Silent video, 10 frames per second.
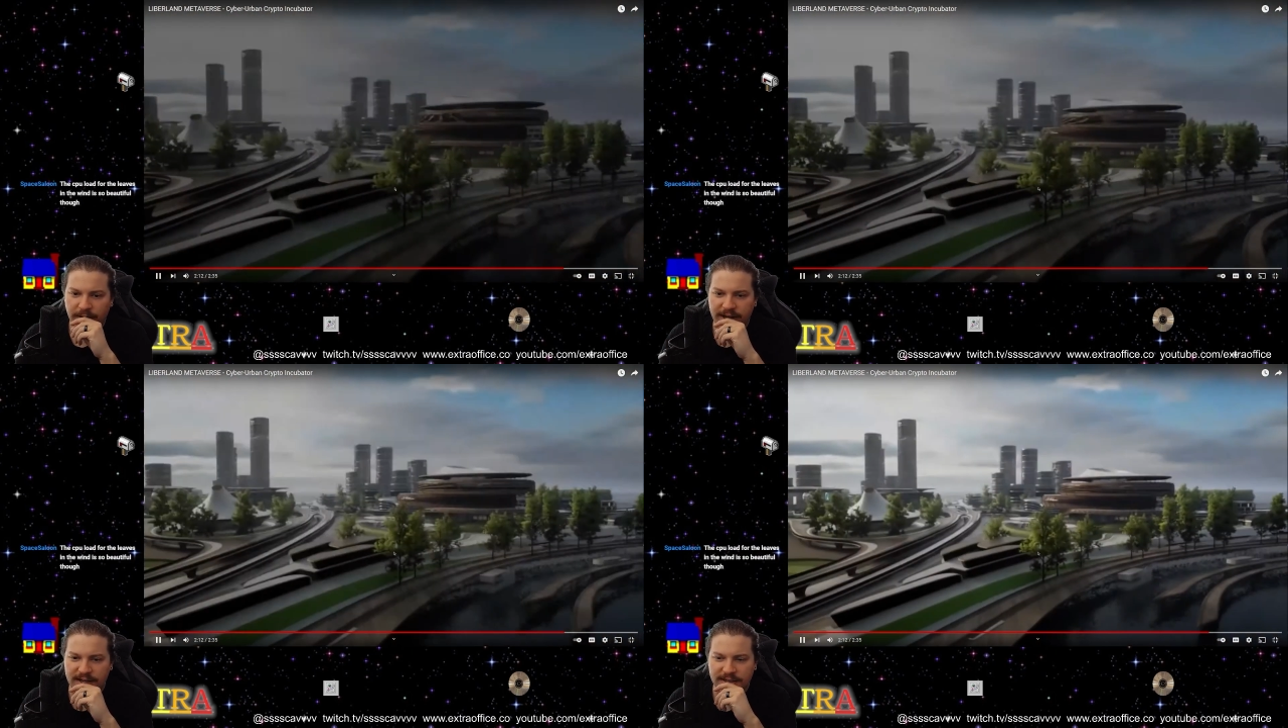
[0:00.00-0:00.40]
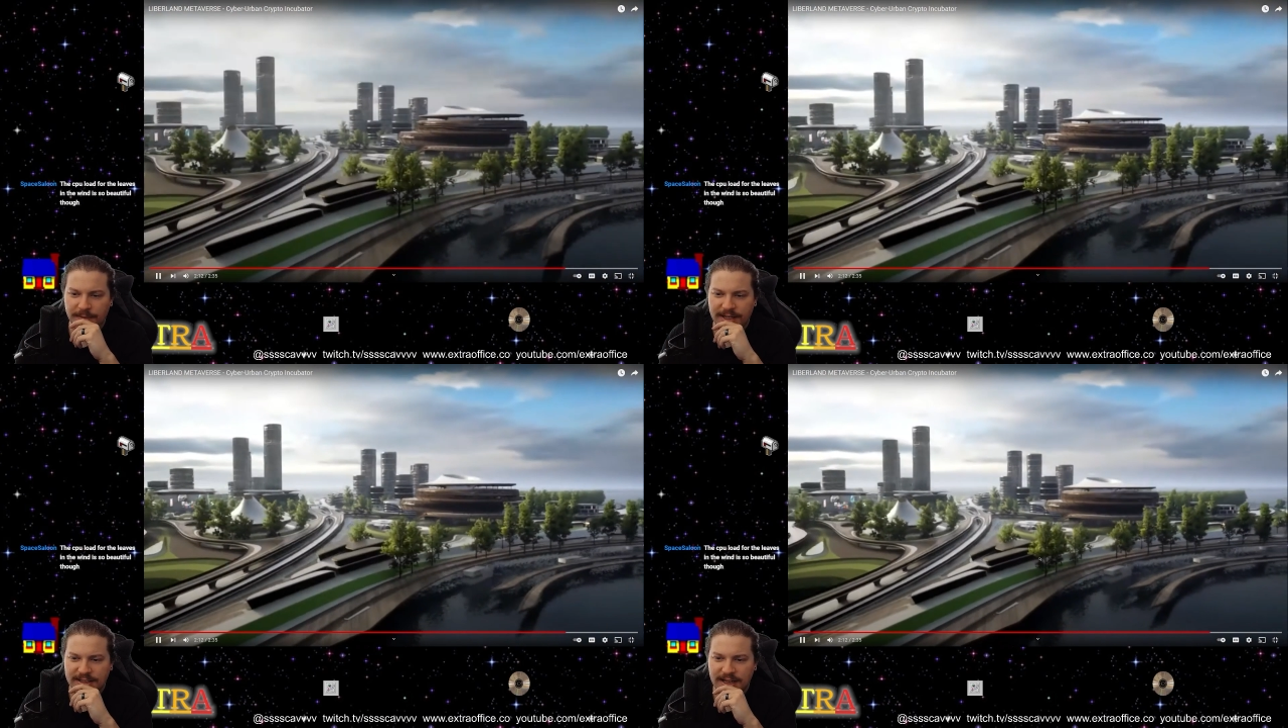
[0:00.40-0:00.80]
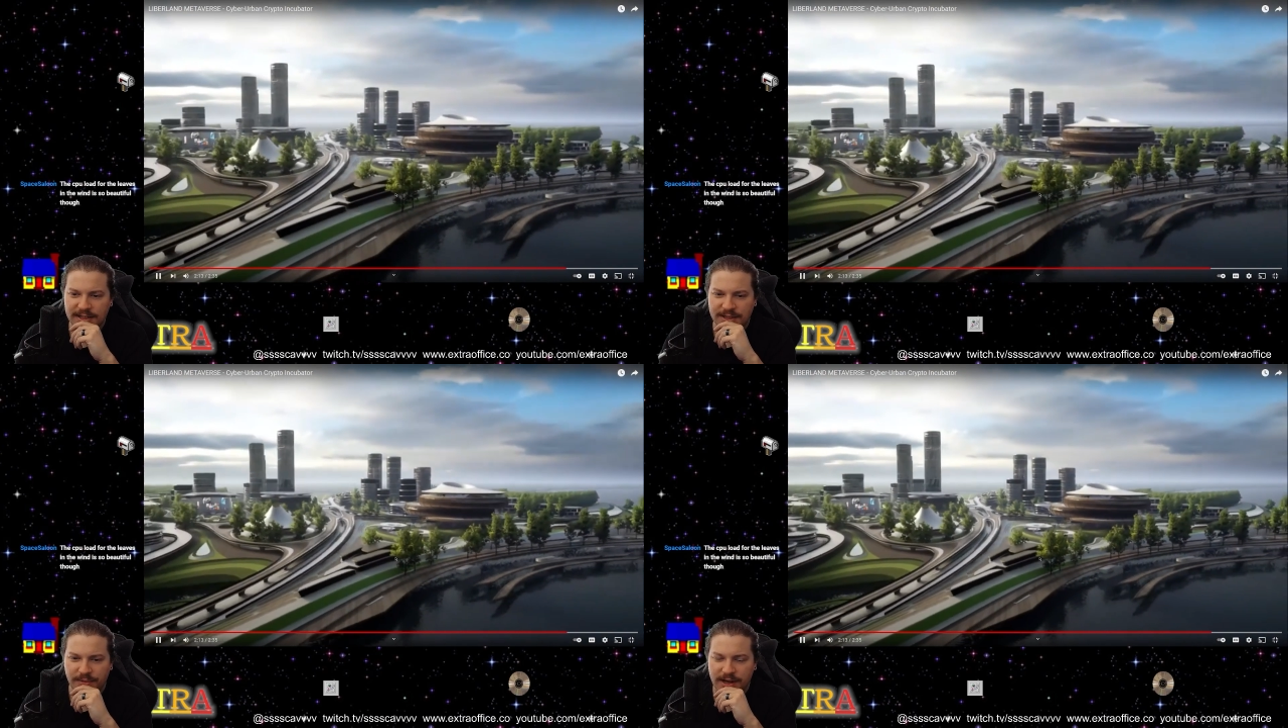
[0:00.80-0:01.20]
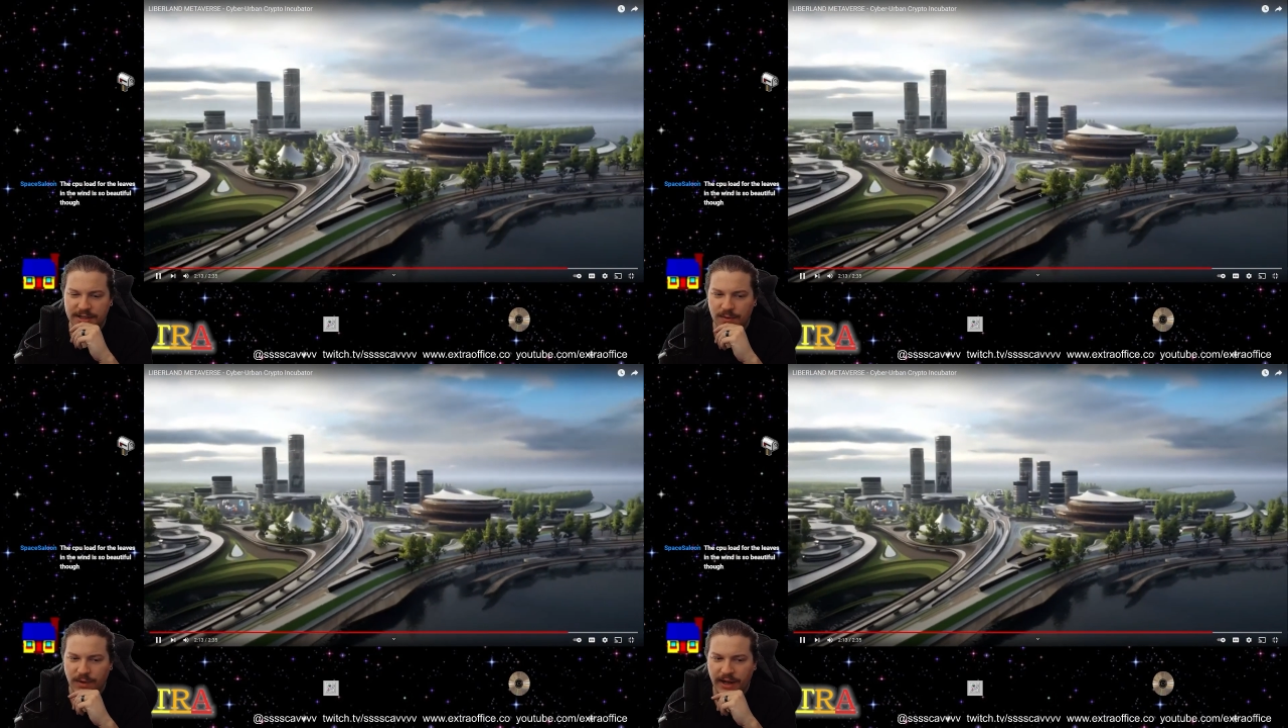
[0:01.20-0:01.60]
But it doesn't make sense the
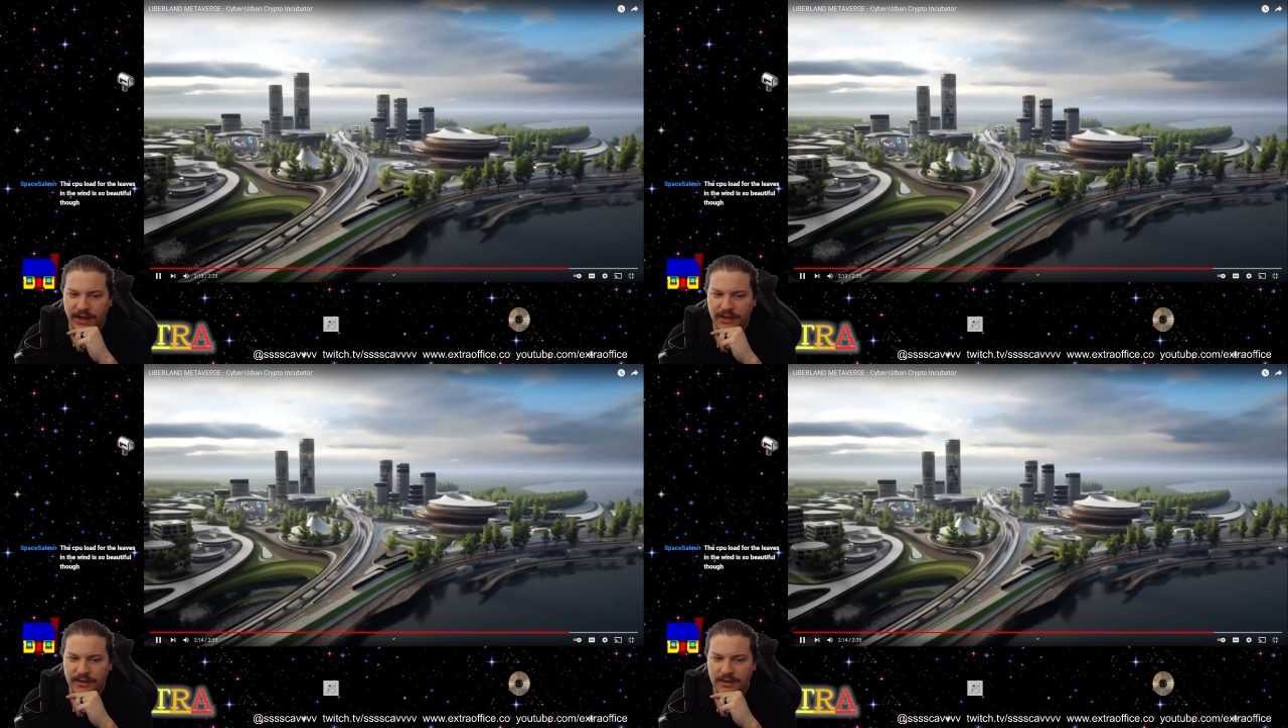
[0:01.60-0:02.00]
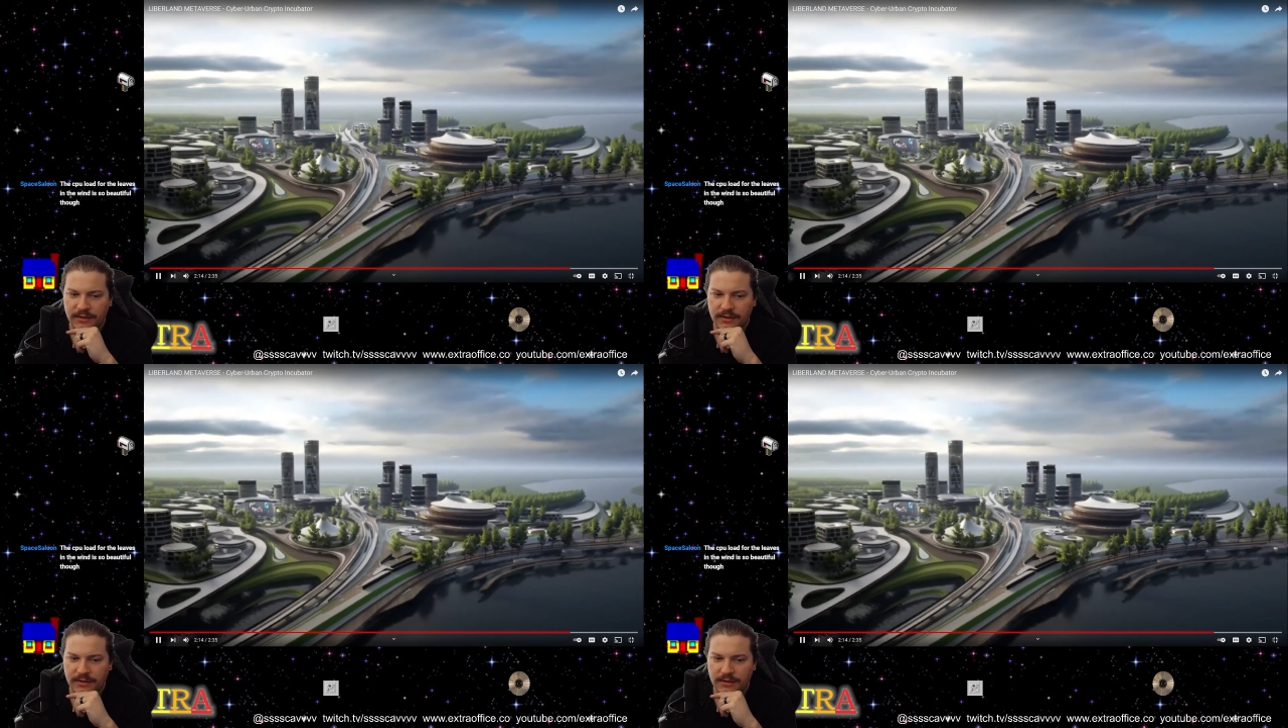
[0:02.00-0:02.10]
rest of the way.